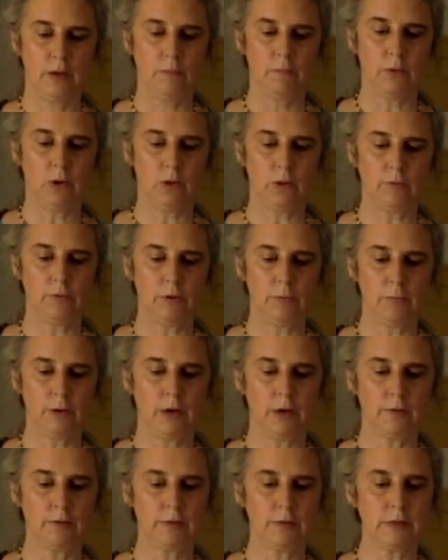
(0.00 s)
Ball of your
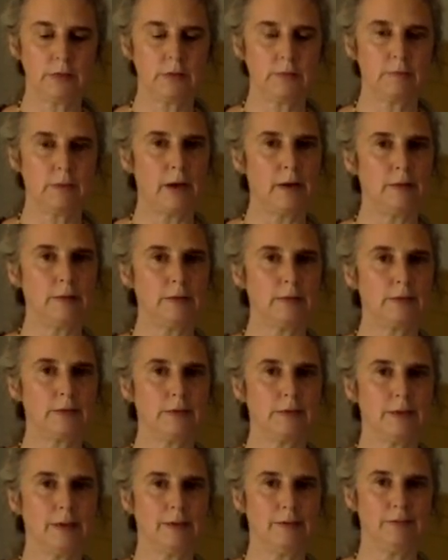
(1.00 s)
pelvis
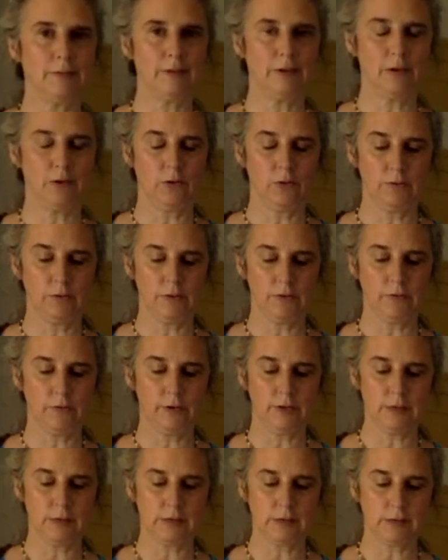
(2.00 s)
balanced nicely over the
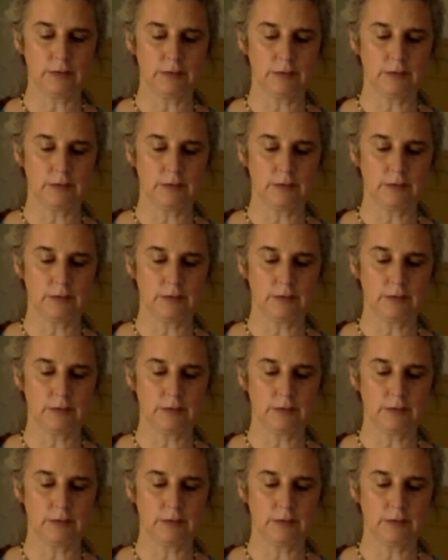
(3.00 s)
feet.